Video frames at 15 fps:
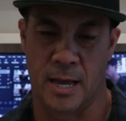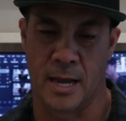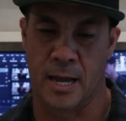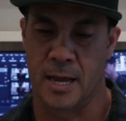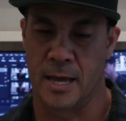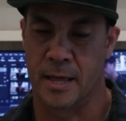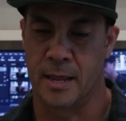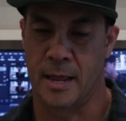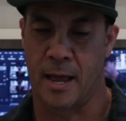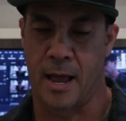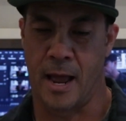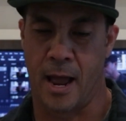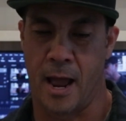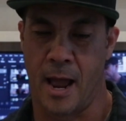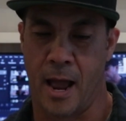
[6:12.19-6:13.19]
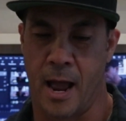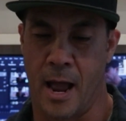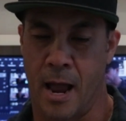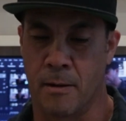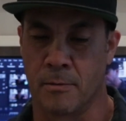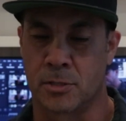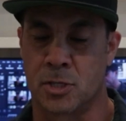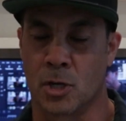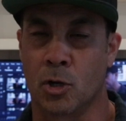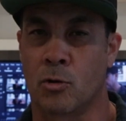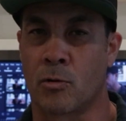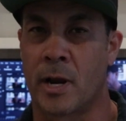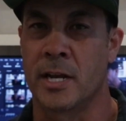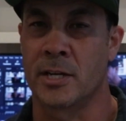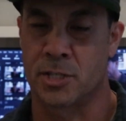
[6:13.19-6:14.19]
I was so
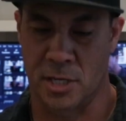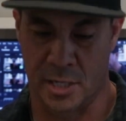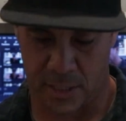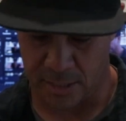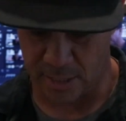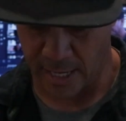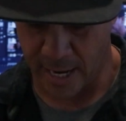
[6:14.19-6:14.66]
gracious